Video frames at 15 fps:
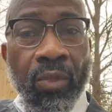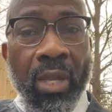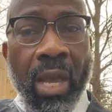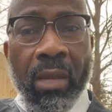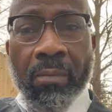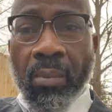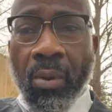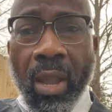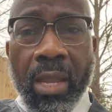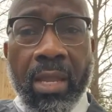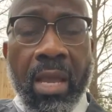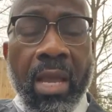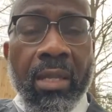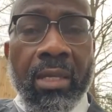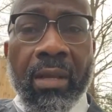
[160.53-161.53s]
got to pray.
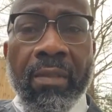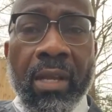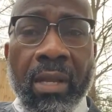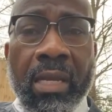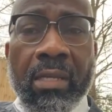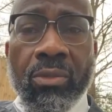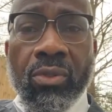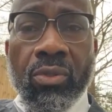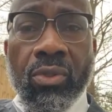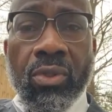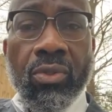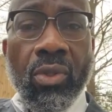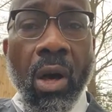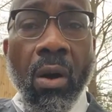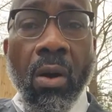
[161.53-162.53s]
Now, there are
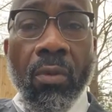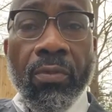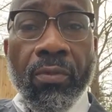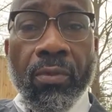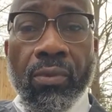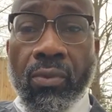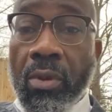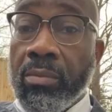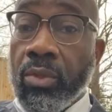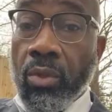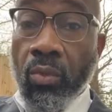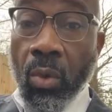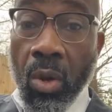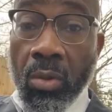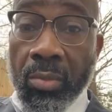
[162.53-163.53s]
instances all through Scripture.
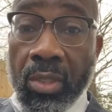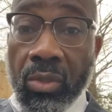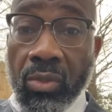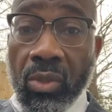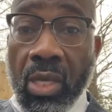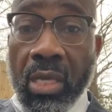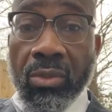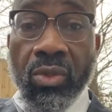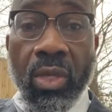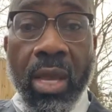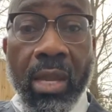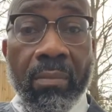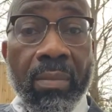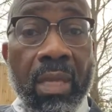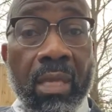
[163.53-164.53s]
Romans says you
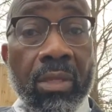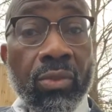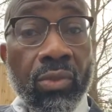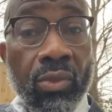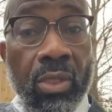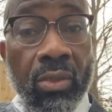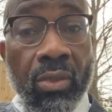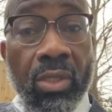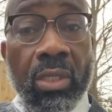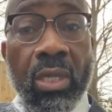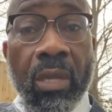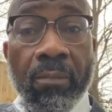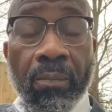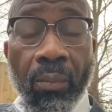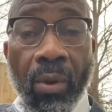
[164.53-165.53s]
got to be
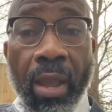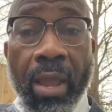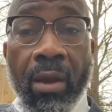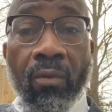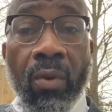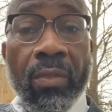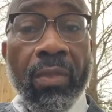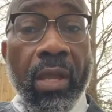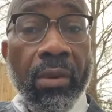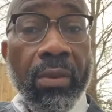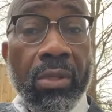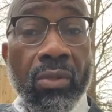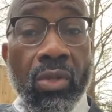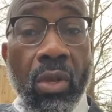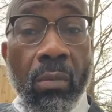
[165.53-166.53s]
consistent in prayer when
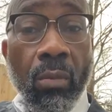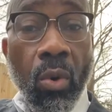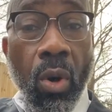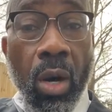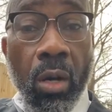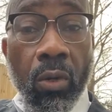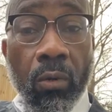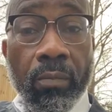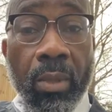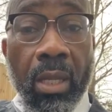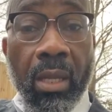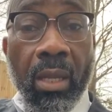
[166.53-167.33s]
there is no more hope.